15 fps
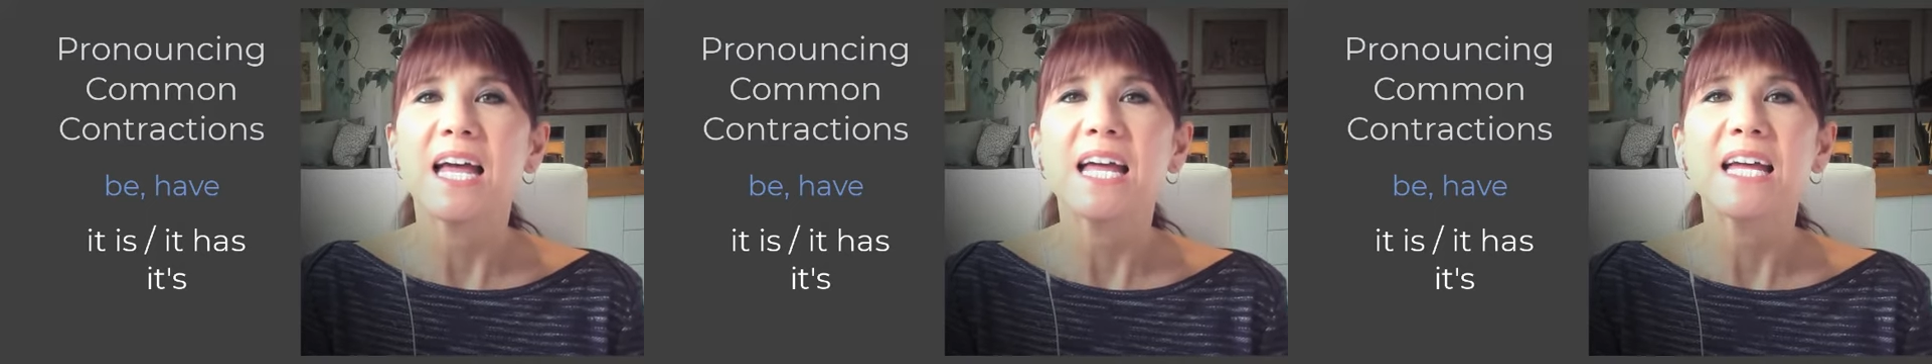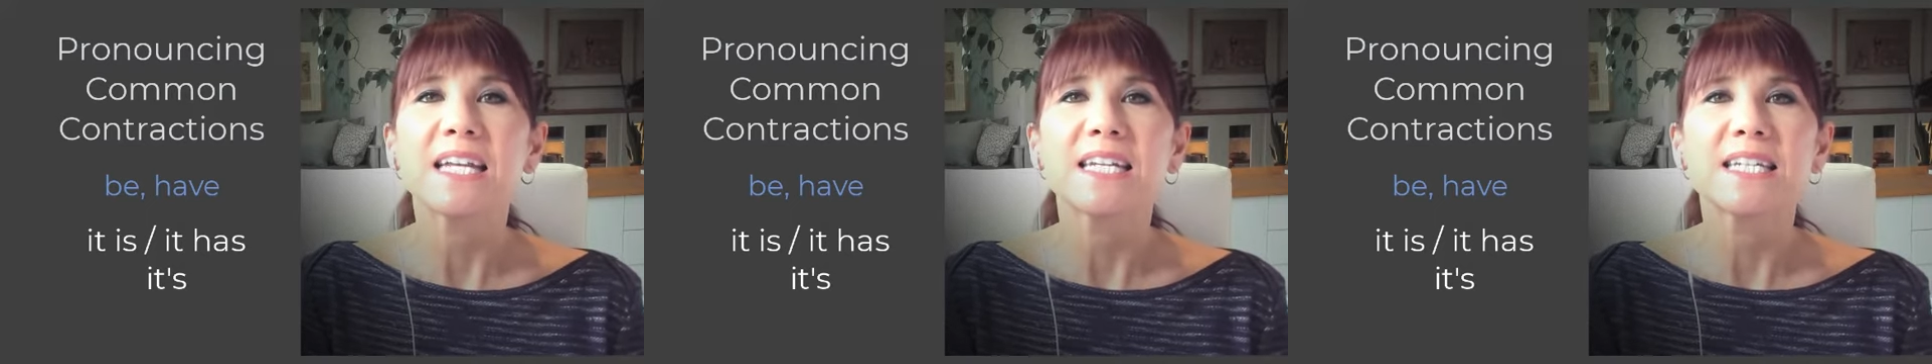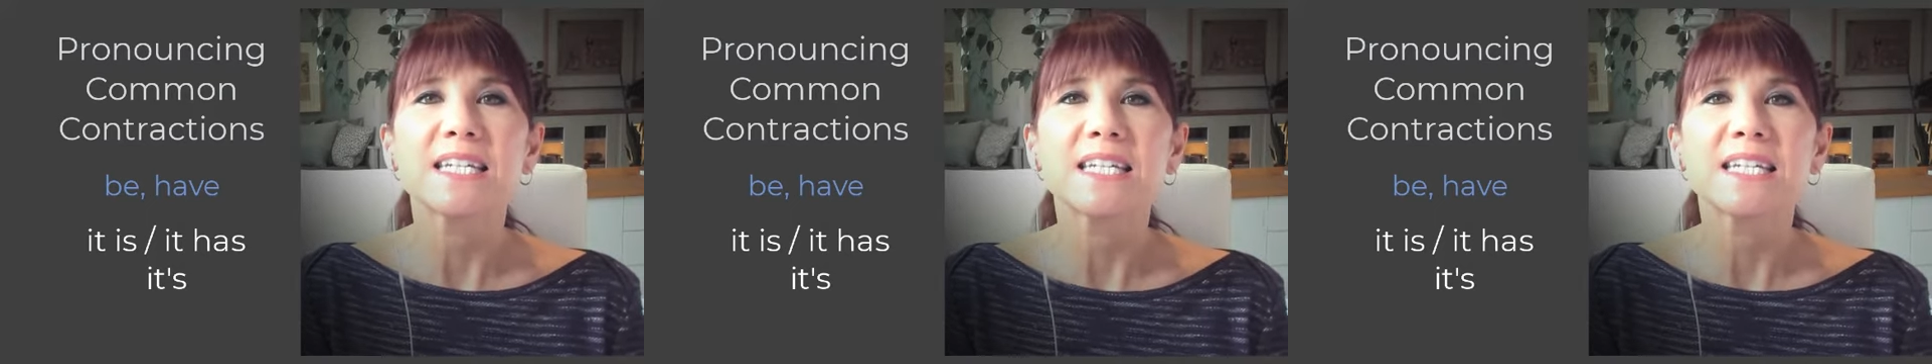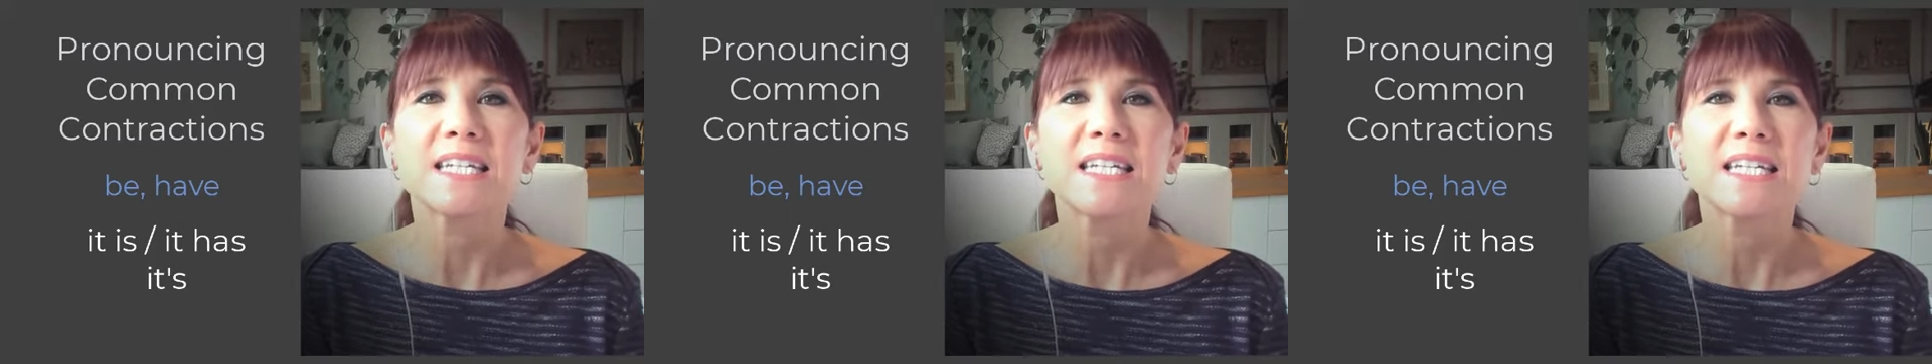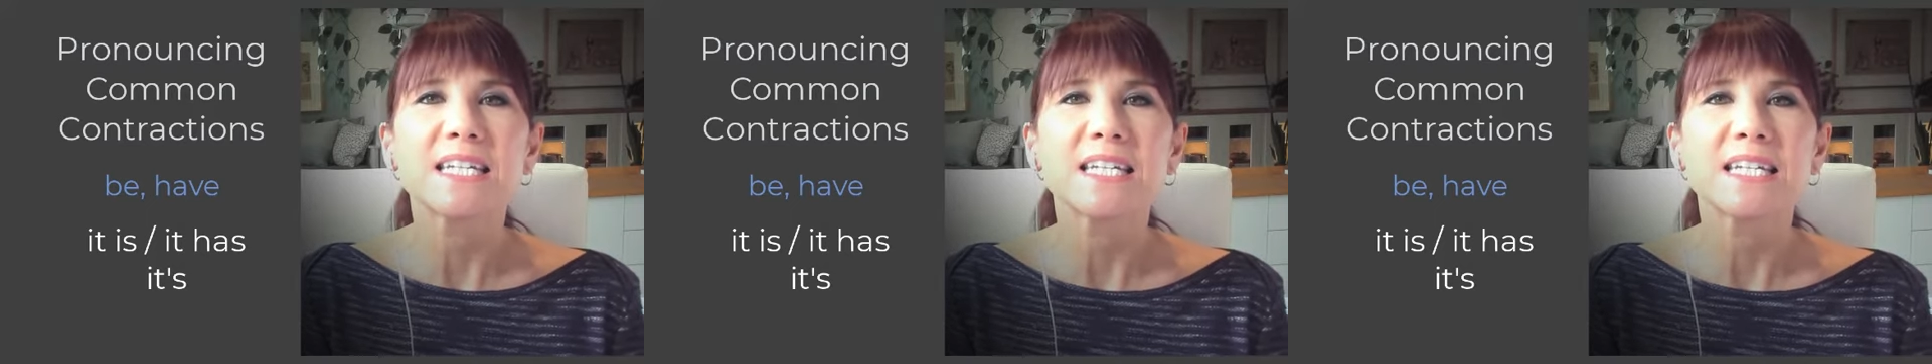
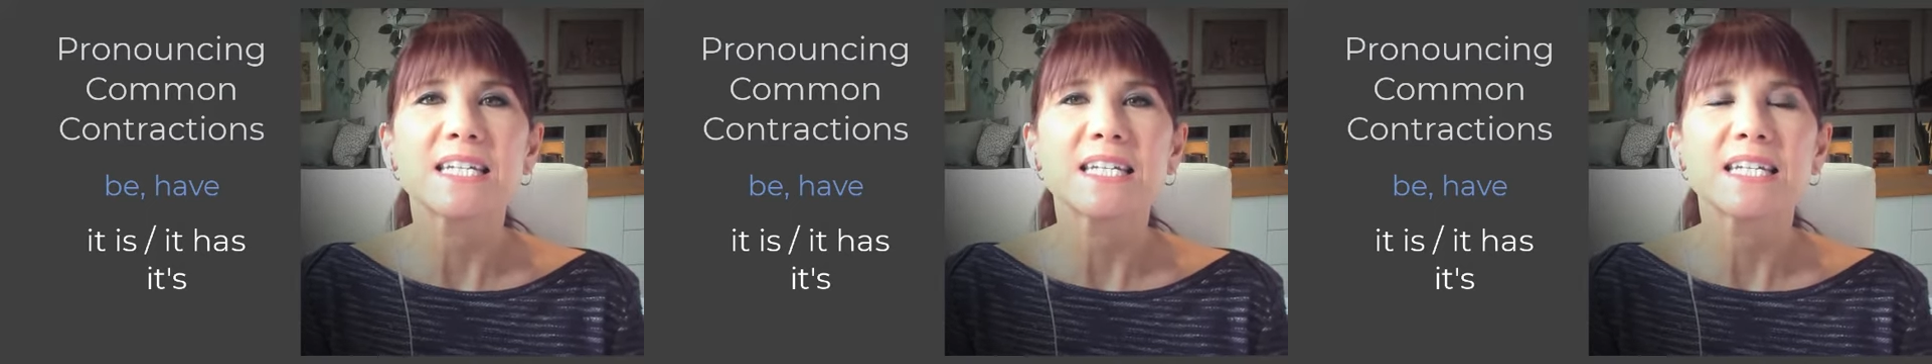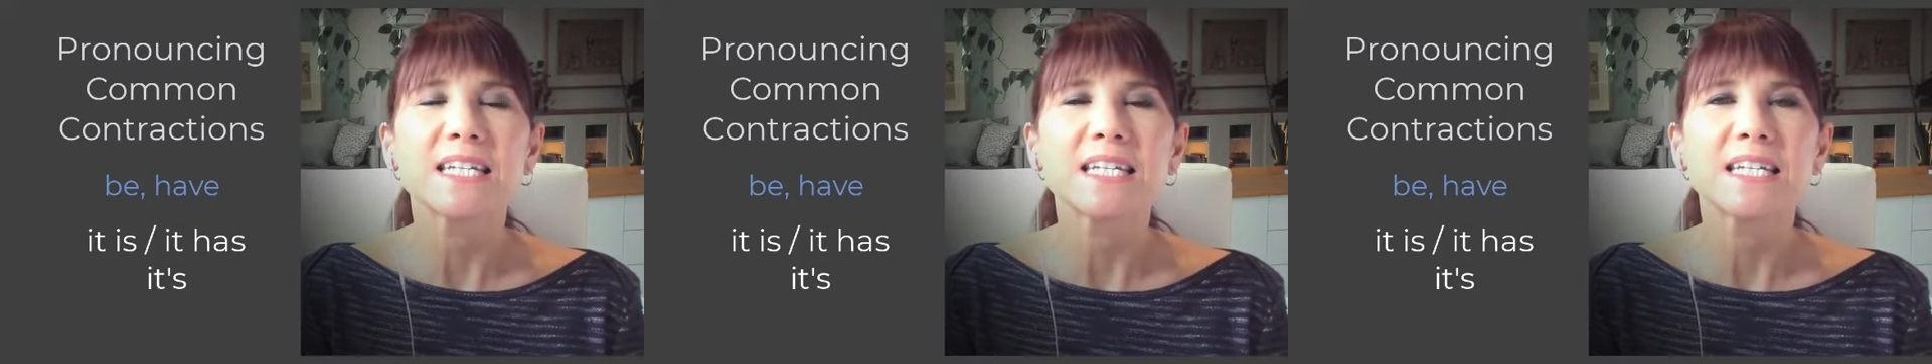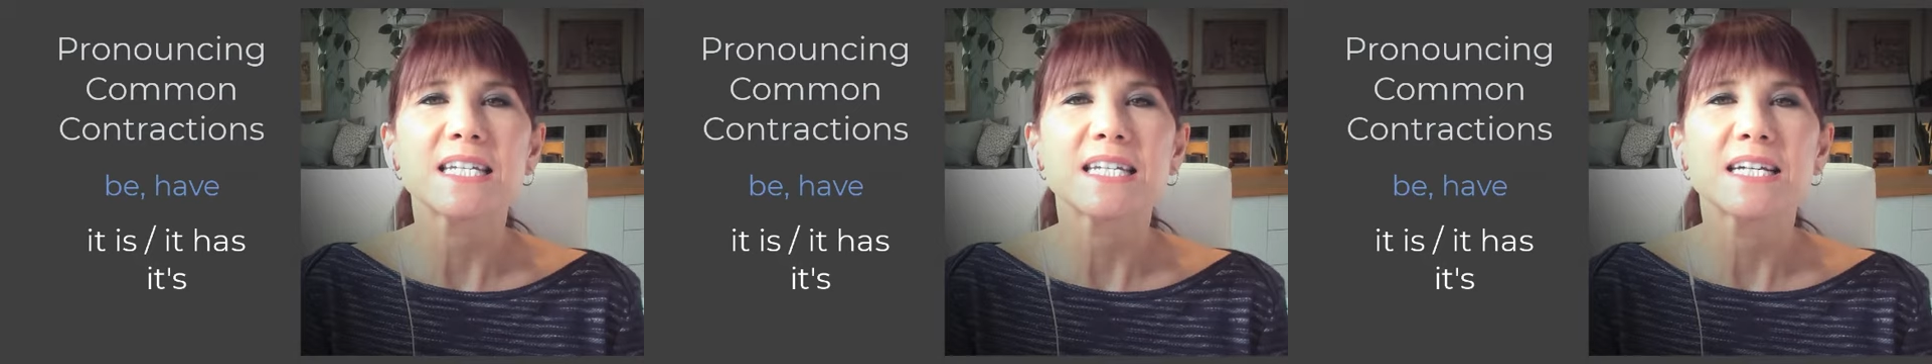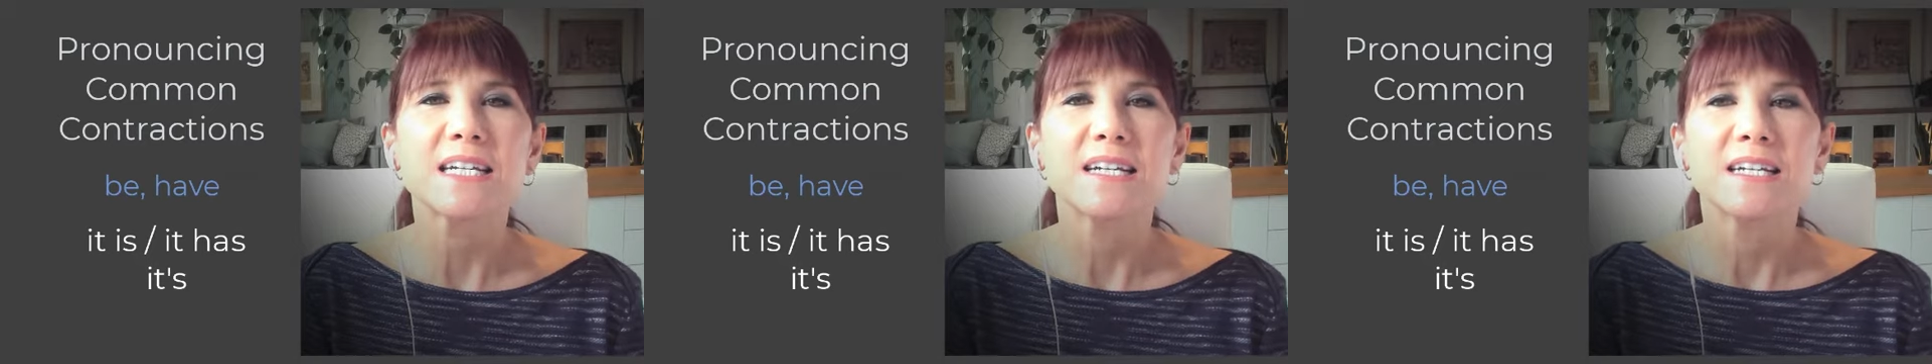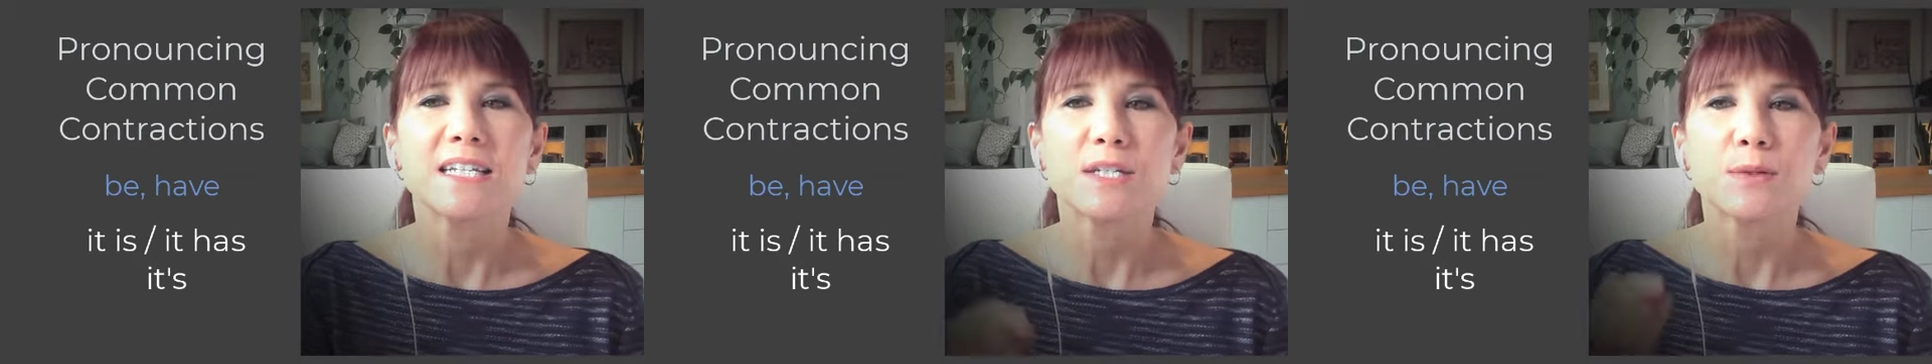It's.
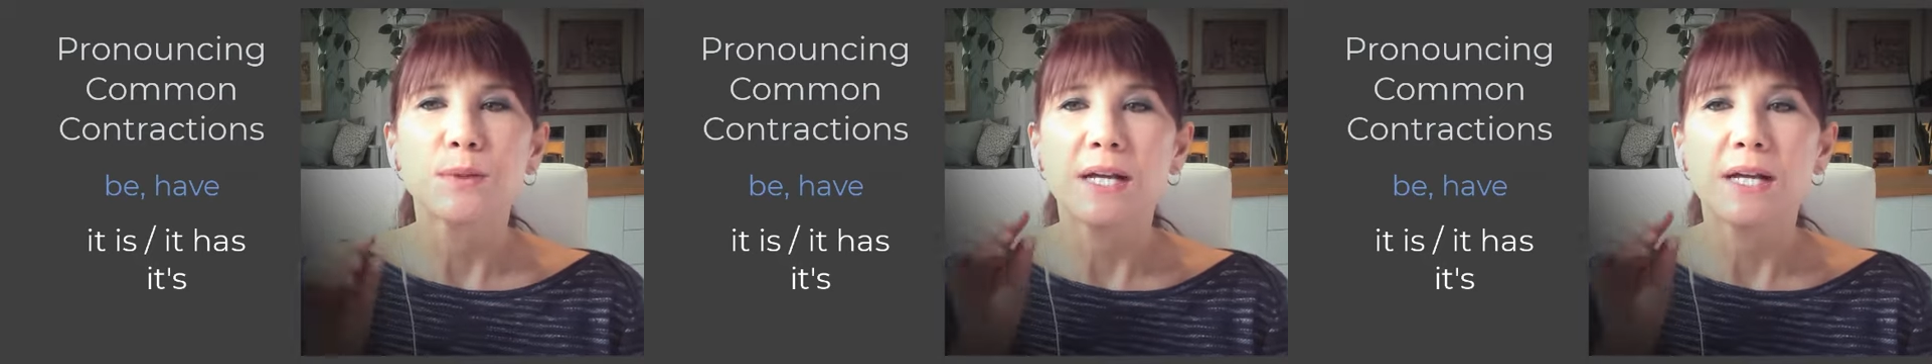So